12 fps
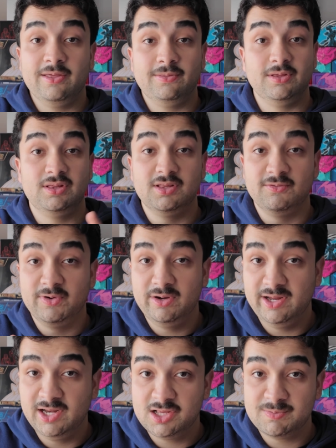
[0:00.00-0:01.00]
This is a
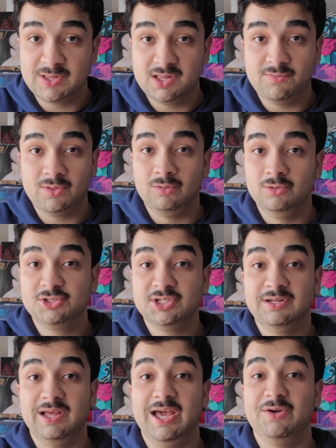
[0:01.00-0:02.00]
very inexpensive
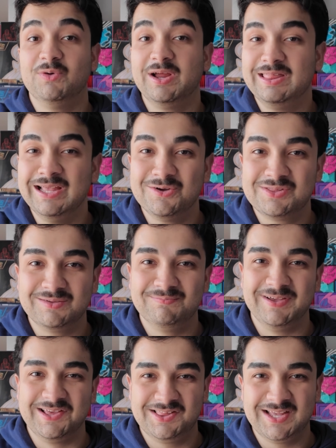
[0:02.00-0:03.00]
solution, and right now is the
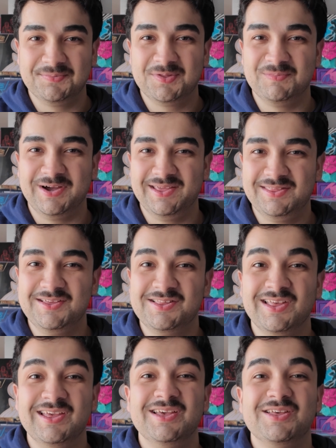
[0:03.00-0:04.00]
best time to buy
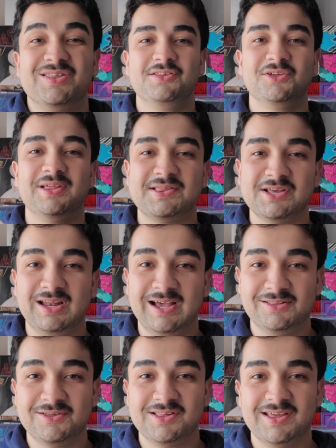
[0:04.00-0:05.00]
these. So that's all I
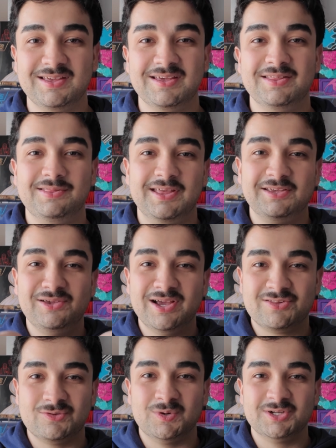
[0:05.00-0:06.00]
had to say. Thank you
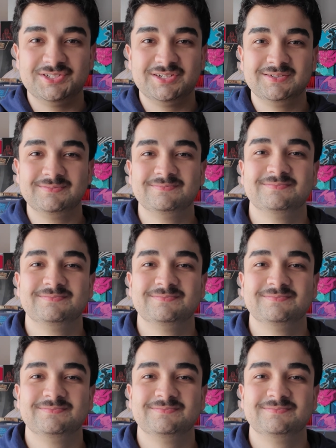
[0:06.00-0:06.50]
guys for watching.